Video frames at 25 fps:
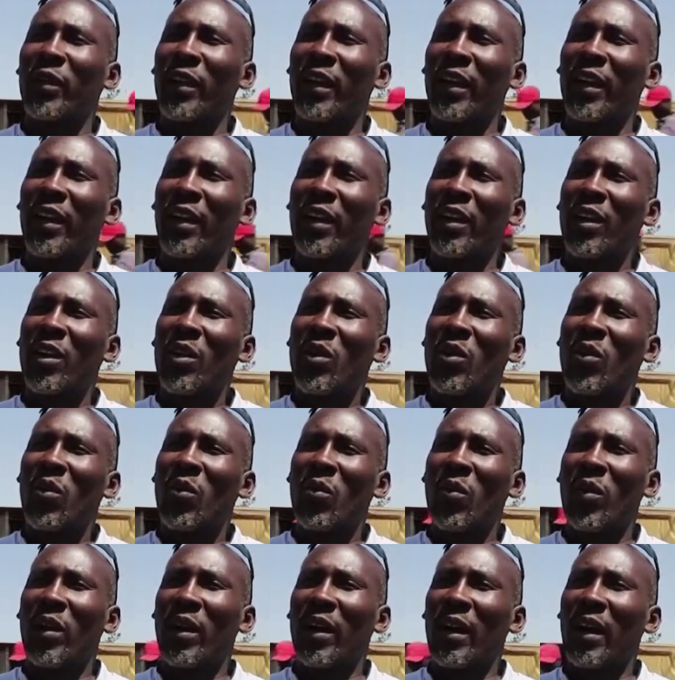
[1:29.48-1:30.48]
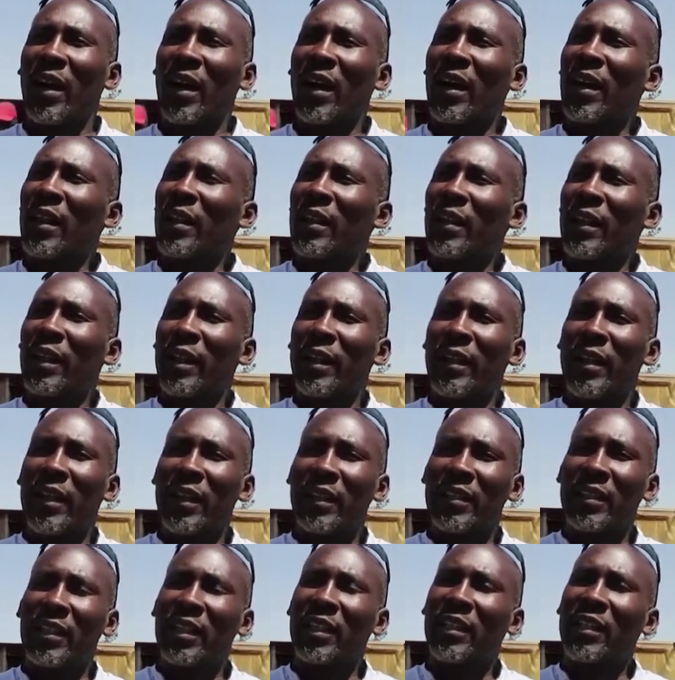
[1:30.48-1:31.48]
there, where the,
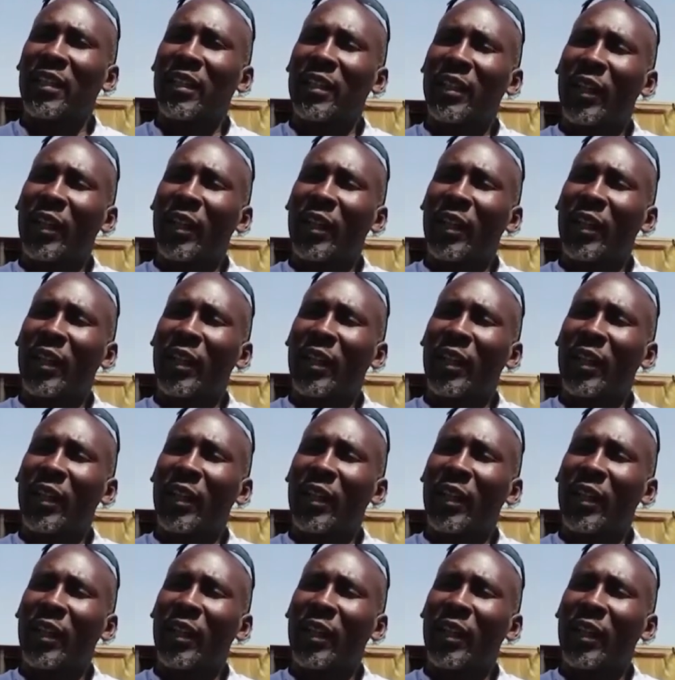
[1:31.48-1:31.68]
the,